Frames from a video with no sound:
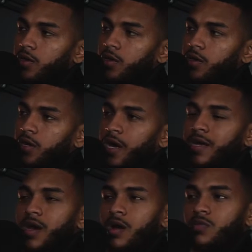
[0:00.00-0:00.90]
And
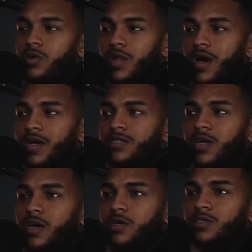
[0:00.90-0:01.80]
I realized
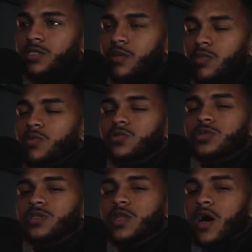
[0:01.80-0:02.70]
that something
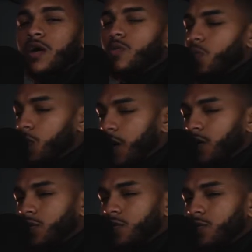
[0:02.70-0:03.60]
was not
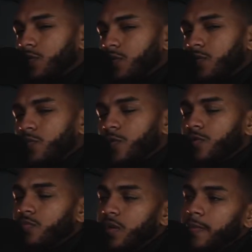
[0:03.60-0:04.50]
right
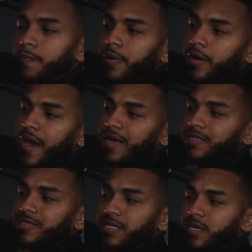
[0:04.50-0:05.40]
with me, but I
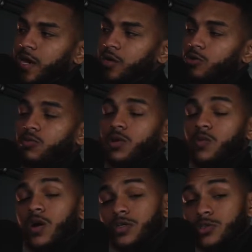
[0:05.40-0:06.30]
did not know what it
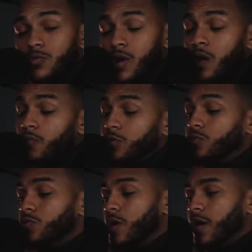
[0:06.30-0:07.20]
was. So when I went
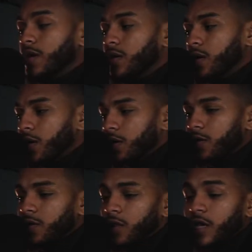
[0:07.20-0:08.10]
to a
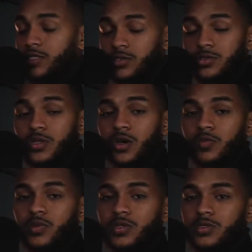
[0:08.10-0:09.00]
licensed
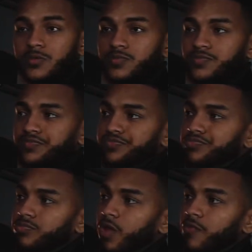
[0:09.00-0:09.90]
therapist
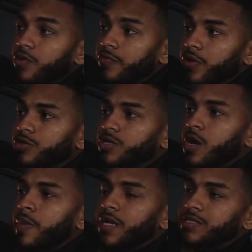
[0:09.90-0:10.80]
for the first
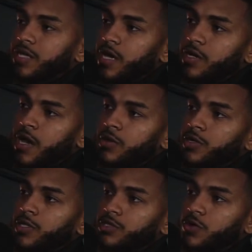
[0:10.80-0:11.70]
time and I sat down
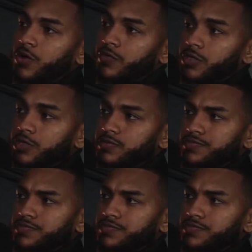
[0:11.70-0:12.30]
in his office,